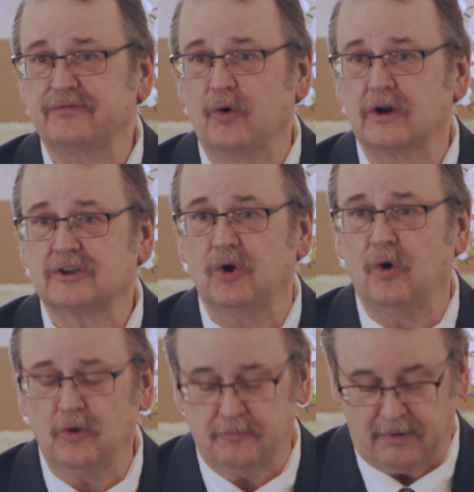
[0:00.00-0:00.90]

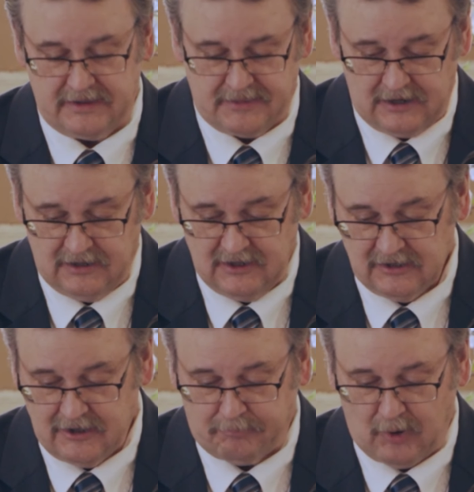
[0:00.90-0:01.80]
foretold by the,
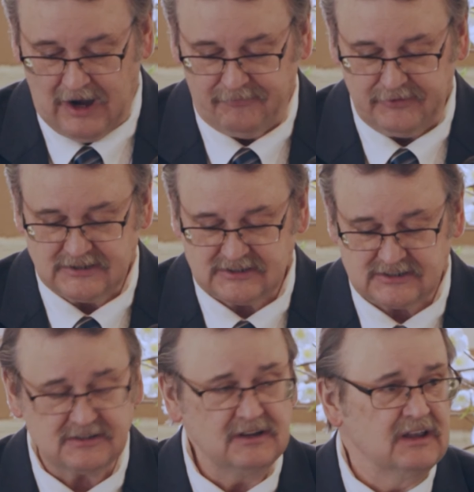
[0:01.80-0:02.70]
the
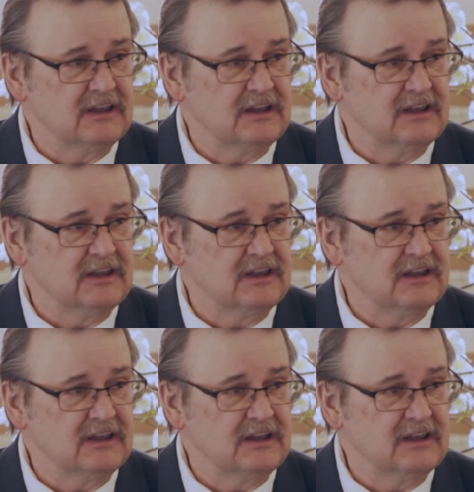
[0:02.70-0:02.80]
prophets,